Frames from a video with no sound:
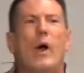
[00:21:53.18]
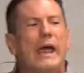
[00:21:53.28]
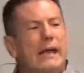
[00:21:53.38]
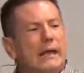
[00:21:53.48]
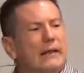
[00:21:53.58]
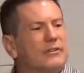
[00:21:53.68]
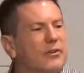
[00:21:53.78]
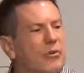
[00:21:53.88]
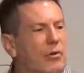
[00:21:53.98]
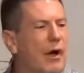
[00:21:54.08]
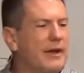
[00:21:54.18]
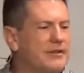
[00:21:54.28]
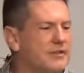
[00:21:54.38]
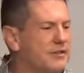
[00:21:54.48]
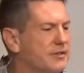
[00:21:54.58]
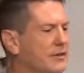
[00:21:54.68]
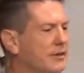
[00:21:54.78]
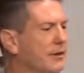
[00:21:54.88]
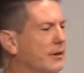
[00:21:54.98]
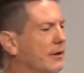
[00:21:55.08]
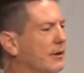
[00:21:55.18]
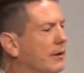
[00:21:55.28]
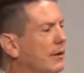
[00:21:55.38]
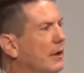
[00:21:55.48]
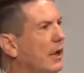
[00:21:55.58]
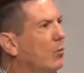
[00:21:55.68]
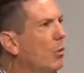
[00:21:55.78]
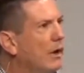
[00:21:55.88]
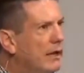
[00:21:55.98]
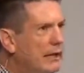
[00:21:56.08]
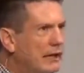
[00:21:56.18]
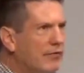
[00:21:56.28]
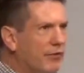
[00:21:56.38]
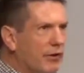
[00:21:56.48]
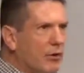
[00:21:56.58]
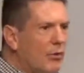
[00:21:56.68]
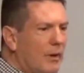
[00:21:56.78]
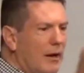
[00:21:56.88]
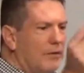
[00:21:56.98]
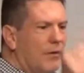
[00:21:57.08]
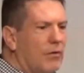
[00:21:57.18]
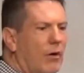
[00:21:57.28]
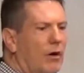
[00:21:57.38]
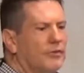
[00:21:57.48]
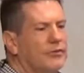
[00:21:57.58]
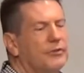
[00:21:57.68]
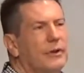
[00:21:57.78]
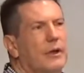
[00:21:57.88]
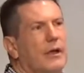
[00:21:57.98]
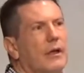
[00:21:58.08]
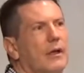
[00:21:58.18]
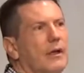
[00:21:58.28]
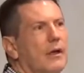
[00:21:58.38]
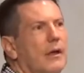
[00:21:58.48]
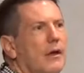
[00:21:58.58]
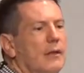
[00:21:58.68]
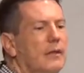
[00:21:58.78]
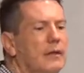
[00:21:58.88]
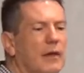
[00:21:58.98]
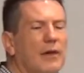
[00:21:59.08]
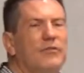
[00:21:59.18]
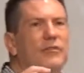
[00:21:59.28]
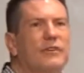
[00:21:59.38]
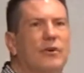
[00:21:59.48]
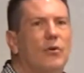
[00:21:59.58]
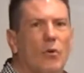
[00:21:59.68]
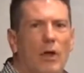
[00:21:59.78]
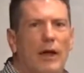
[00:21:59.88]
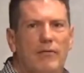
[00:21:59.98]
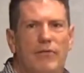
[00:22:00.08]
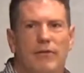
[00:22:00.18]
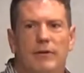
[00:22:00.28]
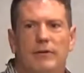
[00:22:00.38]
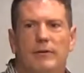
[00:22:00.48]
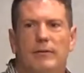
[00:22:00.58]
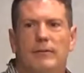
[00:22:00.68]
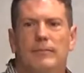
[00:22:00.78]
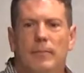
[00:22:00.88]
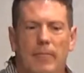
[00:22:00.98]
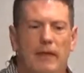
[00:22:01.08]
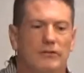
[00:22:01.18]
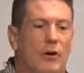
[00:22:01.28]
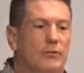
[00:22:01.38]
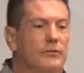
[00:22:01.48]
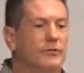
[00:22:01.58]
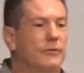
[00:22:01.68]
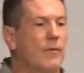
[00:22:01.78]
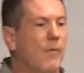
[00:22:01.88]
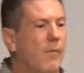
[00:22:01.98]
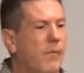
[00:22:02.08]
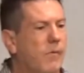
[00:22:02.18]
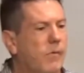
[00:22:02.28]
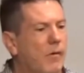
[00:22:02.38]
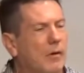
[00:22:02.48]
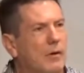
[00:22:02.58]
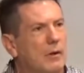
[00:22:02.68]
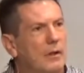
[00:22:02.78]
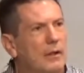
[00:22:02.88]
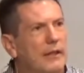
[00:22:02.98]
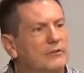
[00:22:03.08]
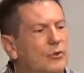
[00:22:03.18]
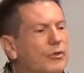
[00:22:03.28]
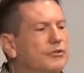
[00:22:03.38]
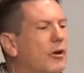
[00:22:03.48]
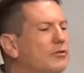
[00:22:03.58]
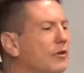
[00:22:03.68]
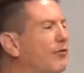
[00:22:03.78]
weight into Christ and what he did for you and me on the cross, then the gift of eternal life is ours. That truth is also